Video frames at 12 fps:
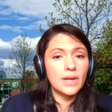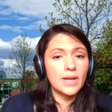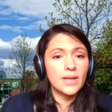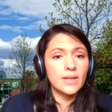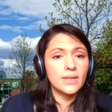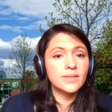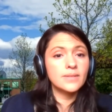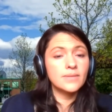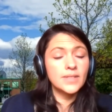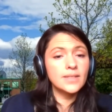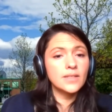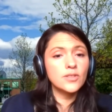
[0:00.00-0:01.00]
uh,
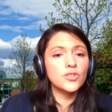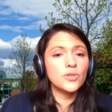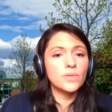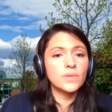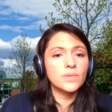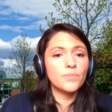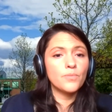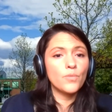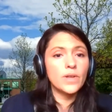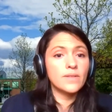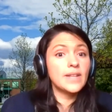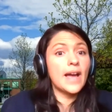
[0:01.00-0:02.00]
citizen students
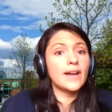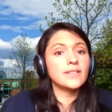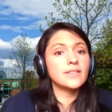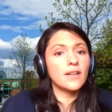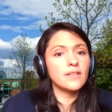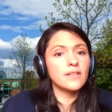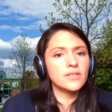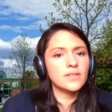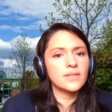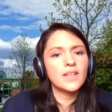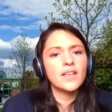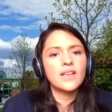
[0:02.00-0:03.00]
with tax dollars.